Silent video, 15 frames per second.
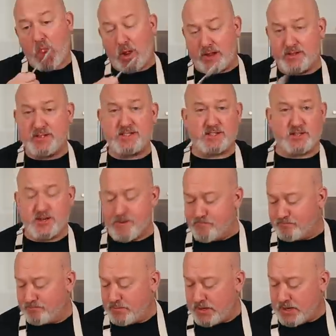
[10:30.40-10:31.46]
I think it's good.
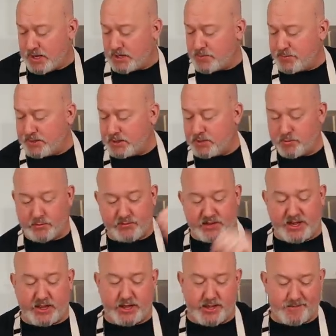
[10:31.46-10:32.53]
I'm gonna put a little more
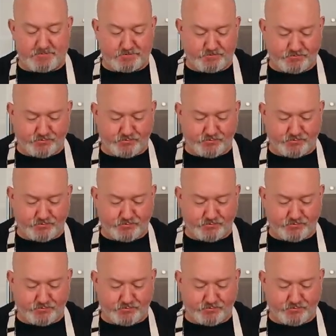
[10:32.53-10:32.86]
vanilla in.